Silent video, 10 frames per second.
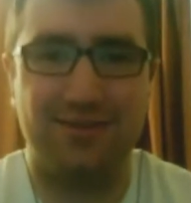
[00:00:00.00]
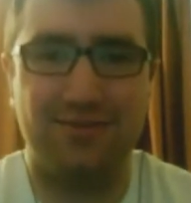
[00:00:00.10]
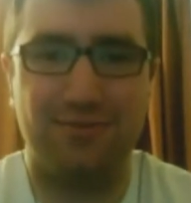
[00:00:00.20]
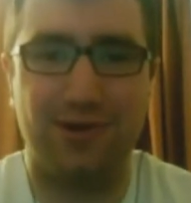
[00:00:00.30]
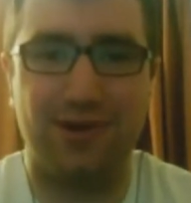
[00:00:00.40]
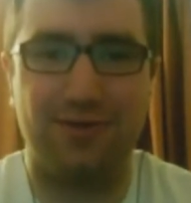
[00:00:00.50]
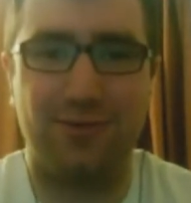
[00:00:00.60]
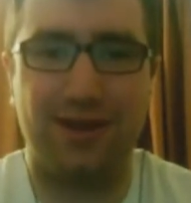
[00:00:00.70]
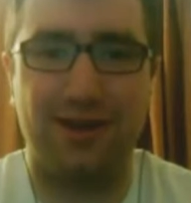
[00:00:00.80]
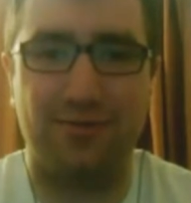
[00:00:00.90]

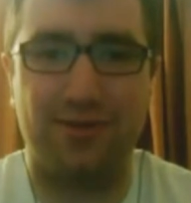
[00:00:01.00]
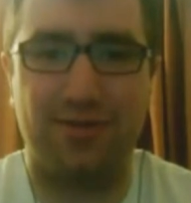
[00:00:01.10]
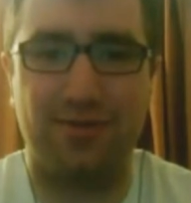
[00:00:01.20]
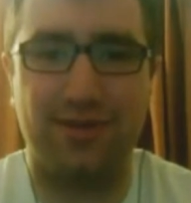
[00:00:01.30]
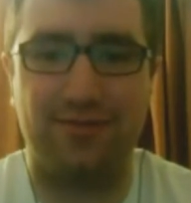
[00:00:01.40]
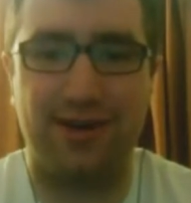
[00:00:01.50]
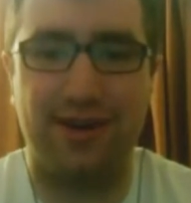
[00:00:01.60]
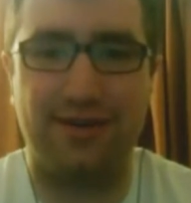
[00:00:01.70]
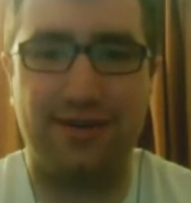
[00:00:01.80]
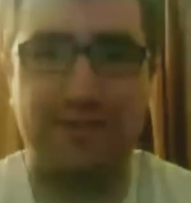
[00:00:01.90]
We're here. We're three of the
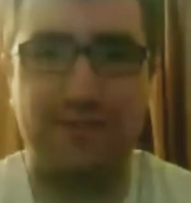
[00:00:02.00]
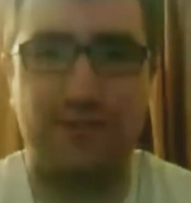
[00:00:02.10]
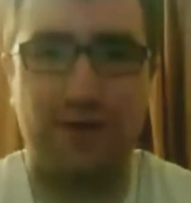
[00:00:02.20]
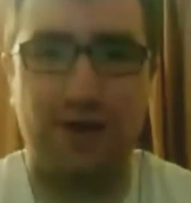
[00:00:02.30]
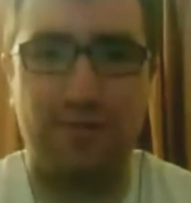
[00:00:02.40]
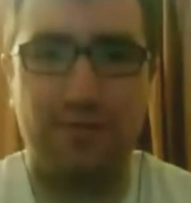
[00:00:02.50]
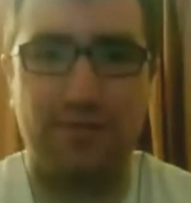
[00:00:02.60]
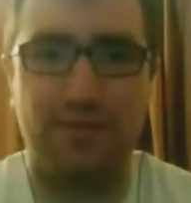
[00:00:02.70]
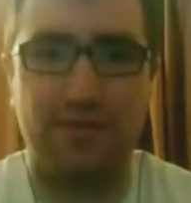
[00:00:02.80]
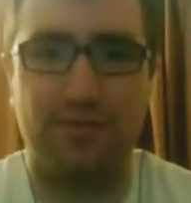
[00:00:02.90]
writers from
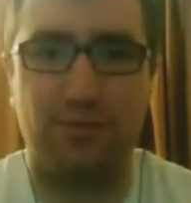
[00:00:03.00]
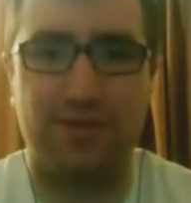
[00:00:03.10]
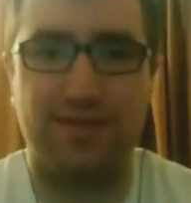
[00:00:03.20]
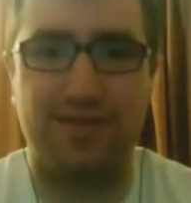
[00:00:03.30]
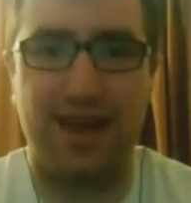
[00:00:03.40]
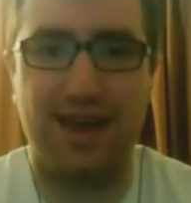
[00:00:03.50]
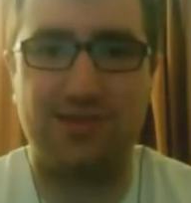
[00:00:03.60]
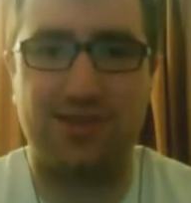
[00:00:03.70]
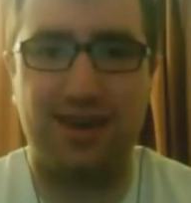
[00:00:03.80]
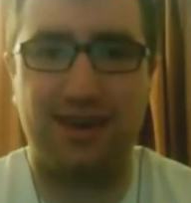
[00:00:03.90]

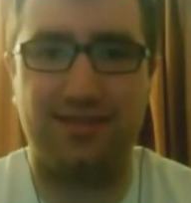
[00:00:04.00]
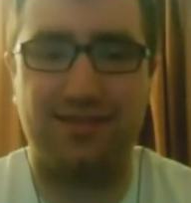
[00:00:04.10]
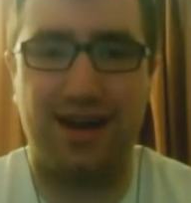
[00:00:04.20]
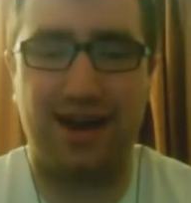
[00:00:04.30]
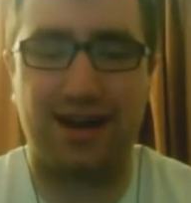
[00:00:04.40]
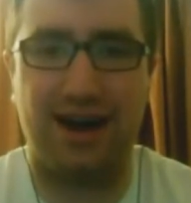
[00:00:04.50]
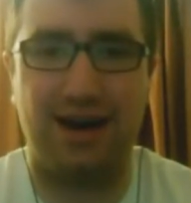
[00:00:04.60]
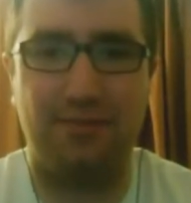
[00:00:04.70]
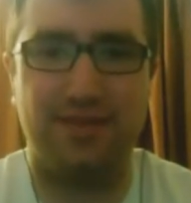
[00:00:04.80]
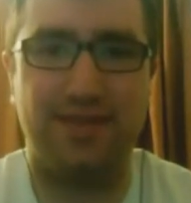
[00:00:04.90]

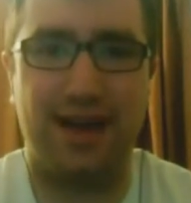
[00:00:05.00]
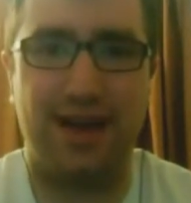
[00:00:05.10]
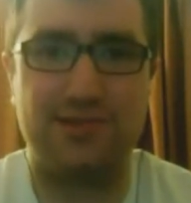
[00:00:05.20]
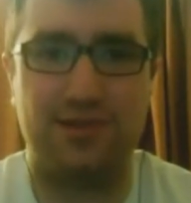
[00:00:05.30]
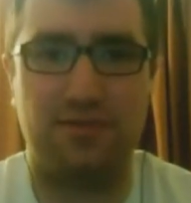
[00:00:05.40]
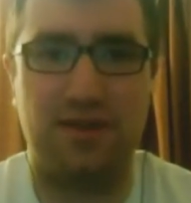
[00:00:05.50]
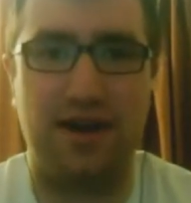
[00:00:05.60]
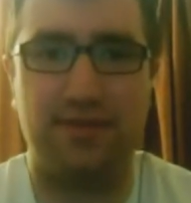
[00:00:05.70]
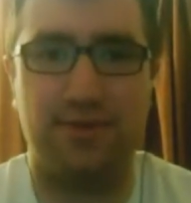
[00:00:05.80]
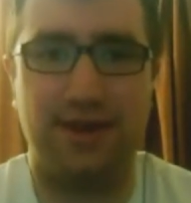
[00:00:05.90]
sports-kings.com/Around The
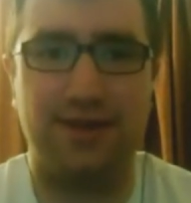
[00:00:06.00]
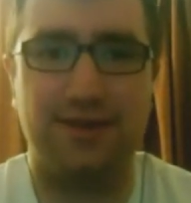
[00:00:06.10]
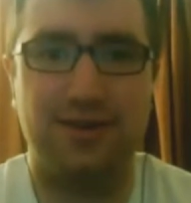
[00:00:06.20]
Rink.